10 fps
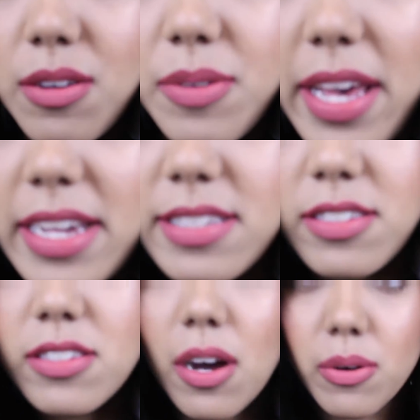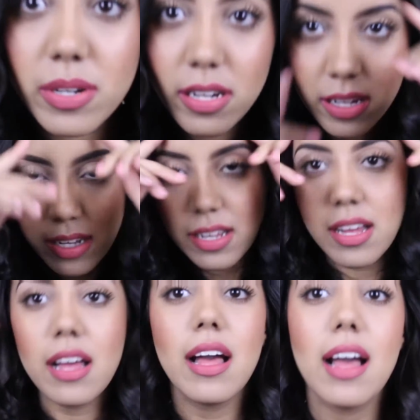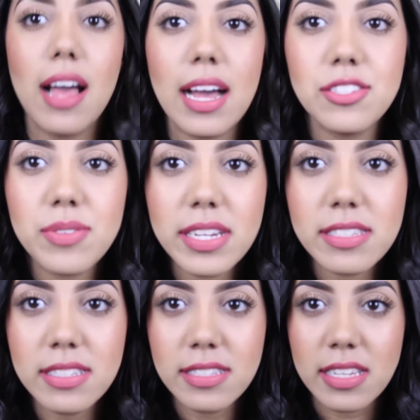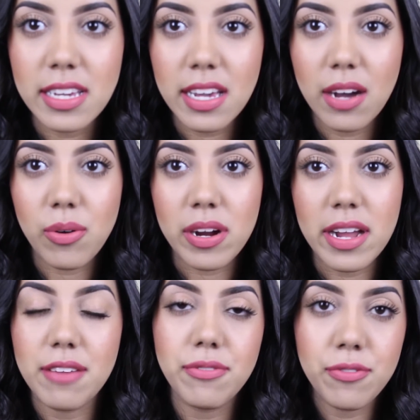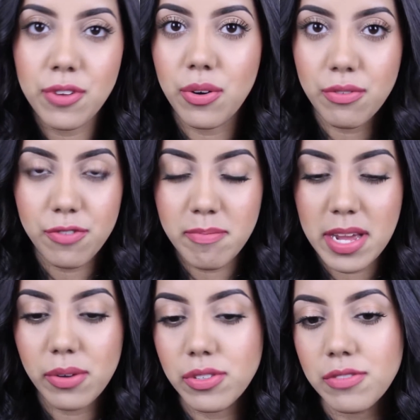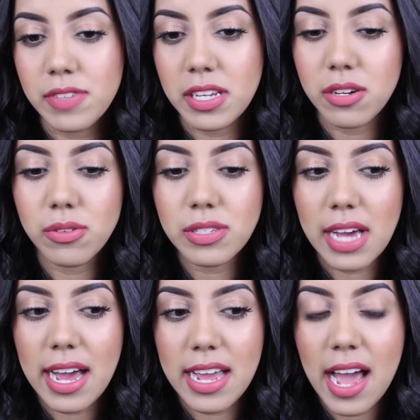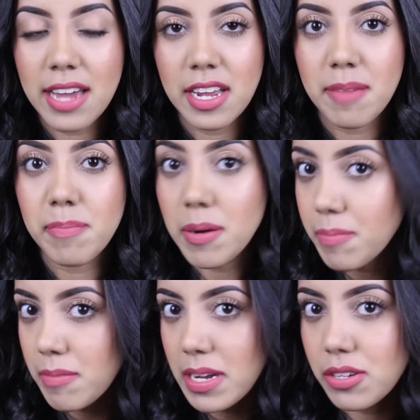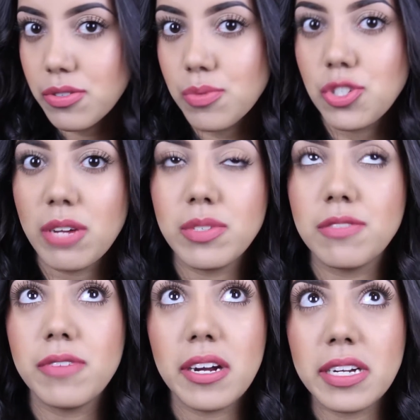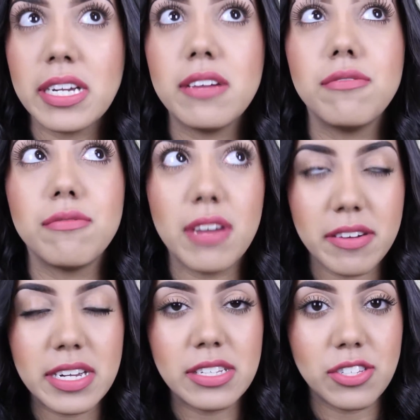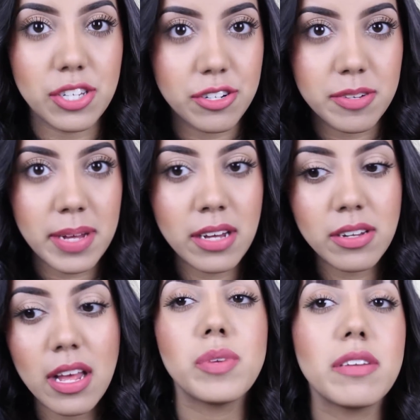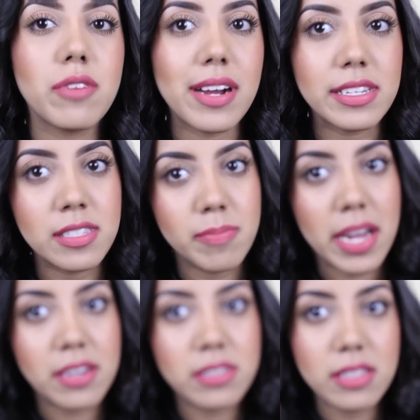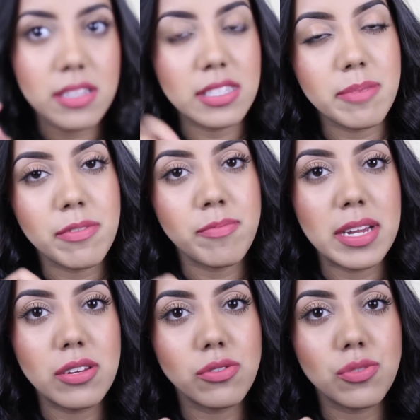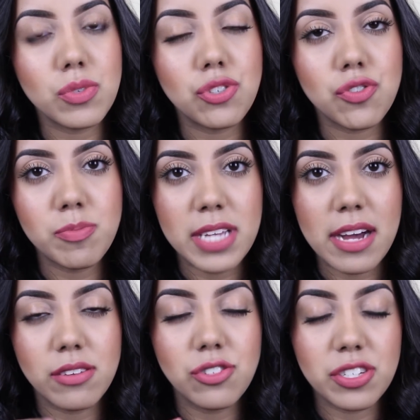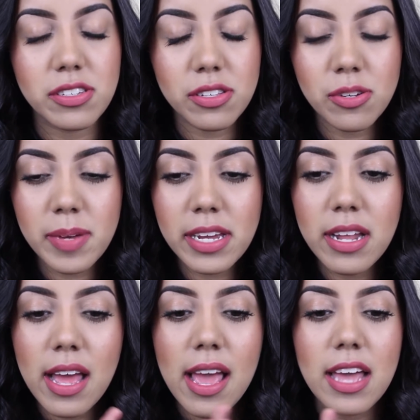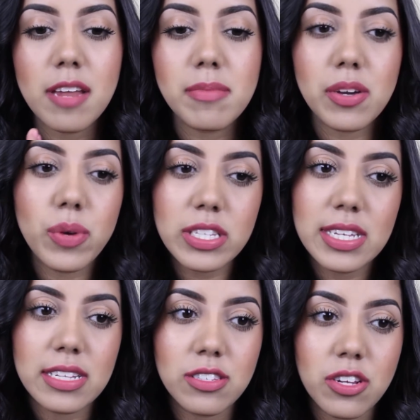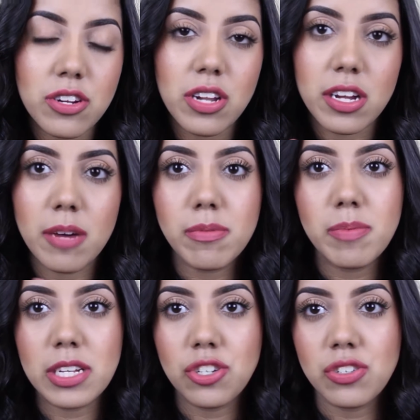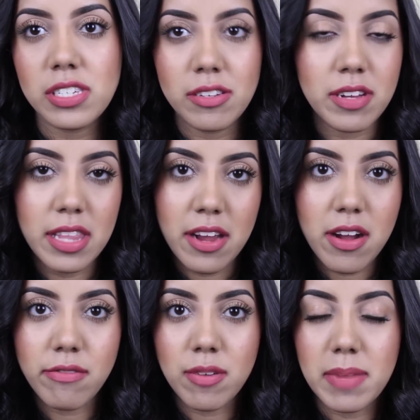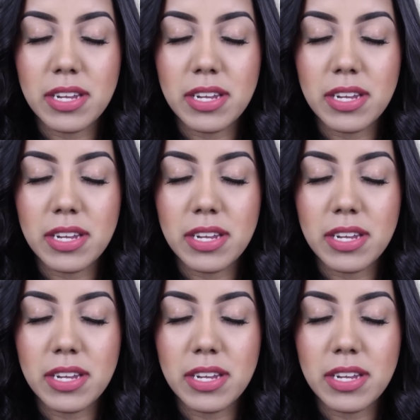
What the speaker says: Okay, so as you guys can see, or if you've known from my older videos, I had a bump on my nose, which I was very, very insecure about. Whenever I smiled, the tip of my nose would droop down just a little bit, and I'm going to insert a couple pictures here and there of what